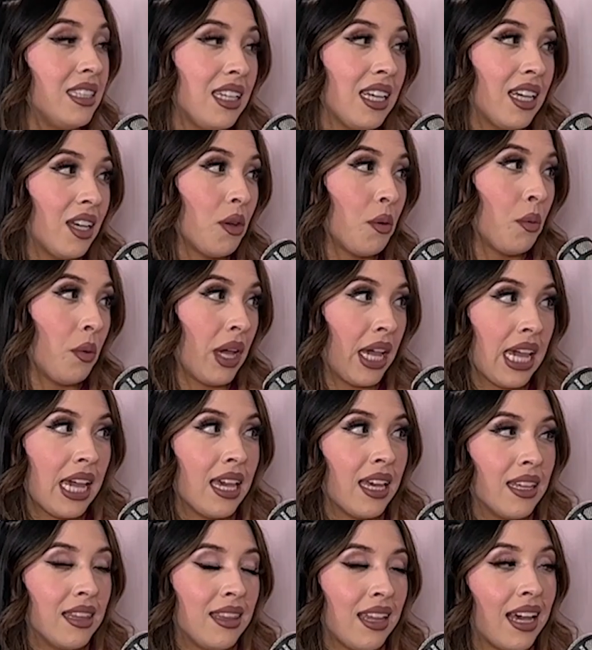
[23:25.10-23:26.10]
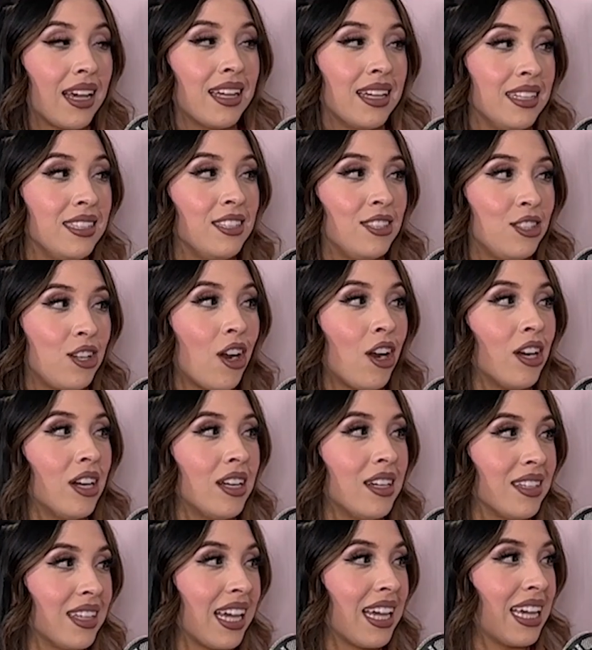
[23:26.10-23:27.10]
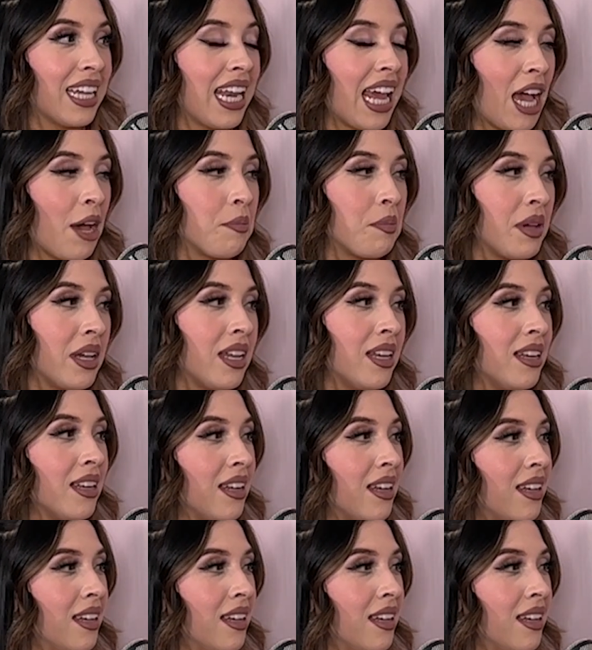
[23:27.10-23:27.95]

like a way that can start, that can happen.